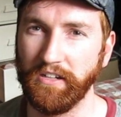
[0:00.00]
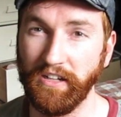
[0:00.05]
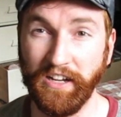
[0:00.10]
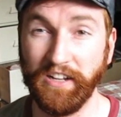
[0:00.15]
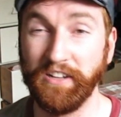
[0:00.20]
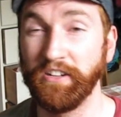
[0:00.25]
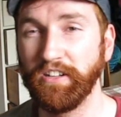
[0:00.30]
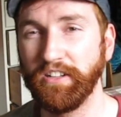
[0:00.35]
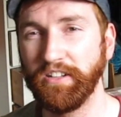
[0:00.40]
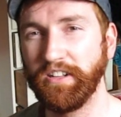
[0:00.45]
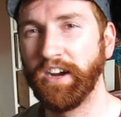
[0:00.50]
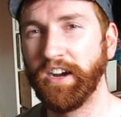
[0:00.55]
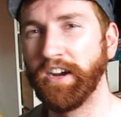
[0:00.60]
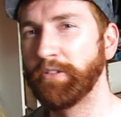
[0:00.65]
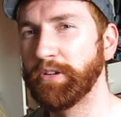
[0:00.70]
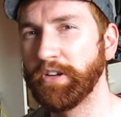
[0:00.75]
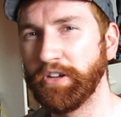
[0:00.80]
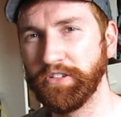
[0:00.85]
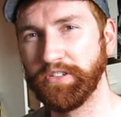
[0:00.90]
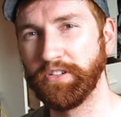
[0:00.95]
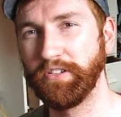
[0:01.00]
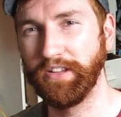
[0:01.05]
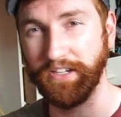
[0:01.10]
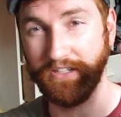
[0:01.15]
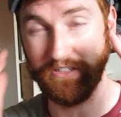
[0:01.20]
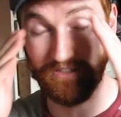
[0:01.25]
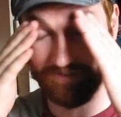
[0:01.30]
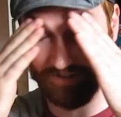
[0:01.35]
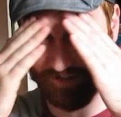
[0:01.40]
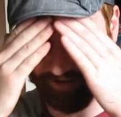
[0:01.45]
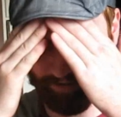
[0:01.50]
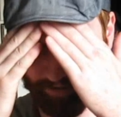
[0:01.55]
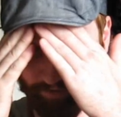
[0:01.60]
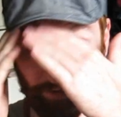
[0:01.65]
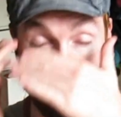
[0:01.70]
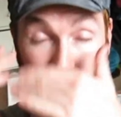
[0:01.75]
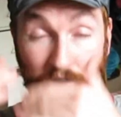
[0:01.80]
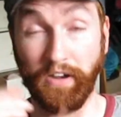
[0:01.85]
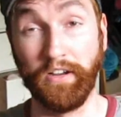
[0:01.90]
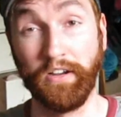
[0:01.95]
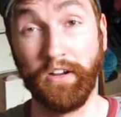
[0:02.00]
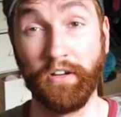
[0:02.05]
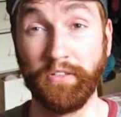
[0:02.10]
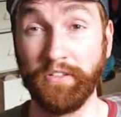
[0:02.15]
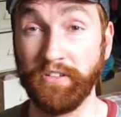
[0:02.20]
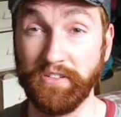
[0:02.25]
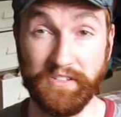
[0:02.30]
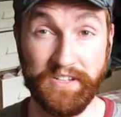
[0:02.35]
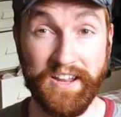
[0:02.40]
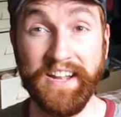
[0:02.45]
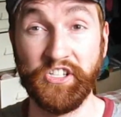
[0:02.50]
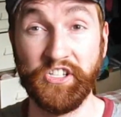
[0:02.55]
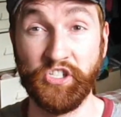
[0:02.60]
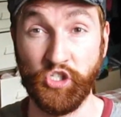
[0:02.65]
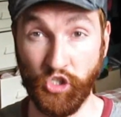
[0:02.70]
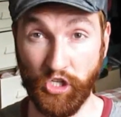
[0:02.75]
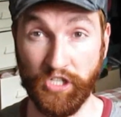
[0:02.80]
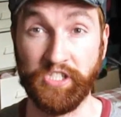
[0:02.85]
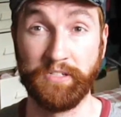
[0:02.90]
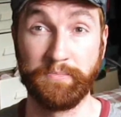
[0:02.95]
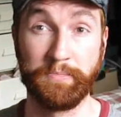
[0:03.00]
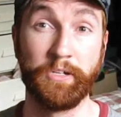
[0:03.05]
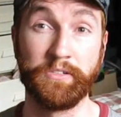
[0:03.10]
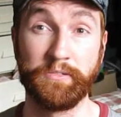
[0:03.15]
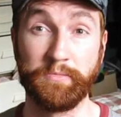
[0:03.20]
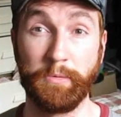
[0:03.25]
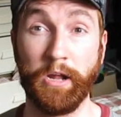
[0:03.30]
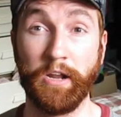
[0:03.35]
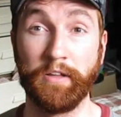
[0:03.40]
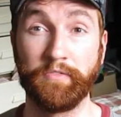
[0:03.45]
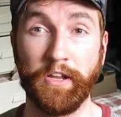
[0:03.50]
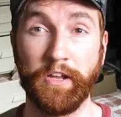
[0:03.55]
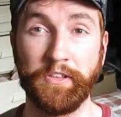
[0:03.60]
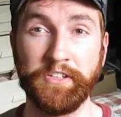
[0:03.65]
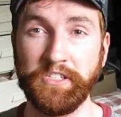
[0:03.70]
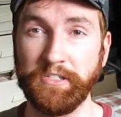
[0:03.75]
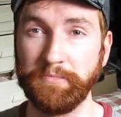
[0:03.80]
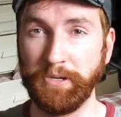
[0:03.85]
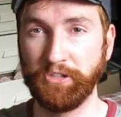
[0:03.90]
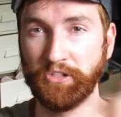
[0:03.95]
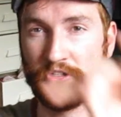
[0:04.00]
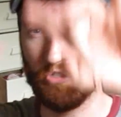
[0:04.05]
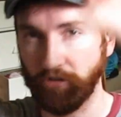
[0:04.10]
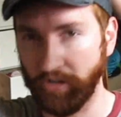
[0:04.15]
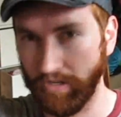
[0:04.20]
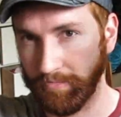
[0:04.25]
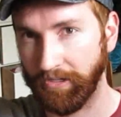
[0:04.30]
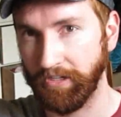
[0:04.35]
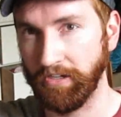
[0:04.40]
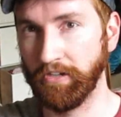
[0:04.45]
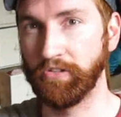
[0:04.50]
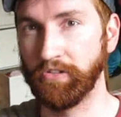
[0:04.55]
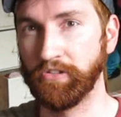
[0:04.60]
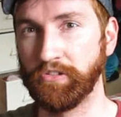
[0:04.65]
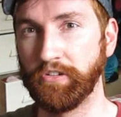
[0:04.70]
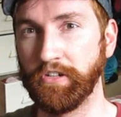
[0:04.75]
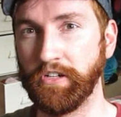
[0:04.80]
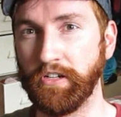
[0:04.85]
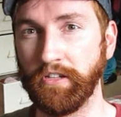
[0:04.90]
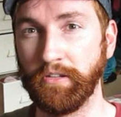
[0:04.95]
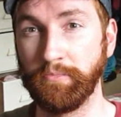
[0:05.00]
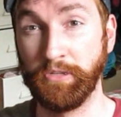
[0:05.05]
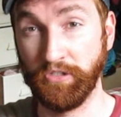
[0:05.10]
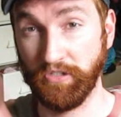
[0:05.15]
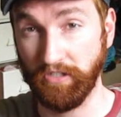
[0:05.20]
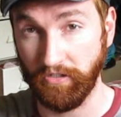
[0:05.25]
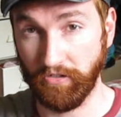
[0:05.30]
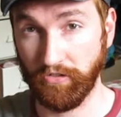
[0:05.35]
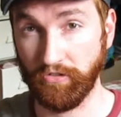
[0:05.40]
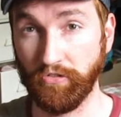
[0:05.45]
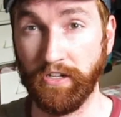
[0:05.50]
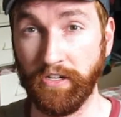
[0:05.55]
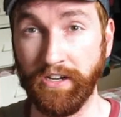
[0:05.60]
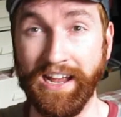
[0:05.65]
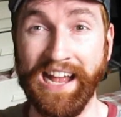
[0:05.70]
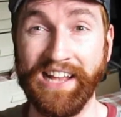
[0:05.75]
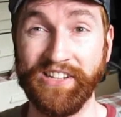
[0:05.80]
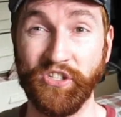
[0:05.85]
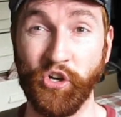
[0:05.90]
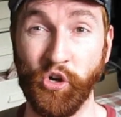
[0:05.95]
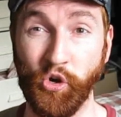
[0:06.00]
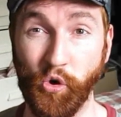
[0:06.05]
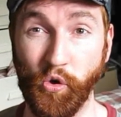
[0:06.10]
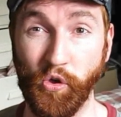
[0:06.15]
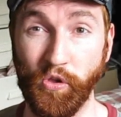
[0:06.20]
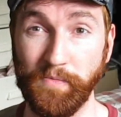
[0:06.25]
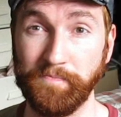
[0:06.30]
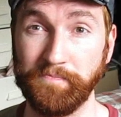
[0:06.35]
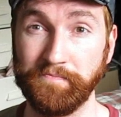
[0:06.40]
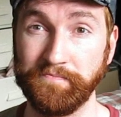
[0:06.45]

And I would also like to say before I go, this is not just about Spotify. This is about the streaming industry and the music industry as a whole.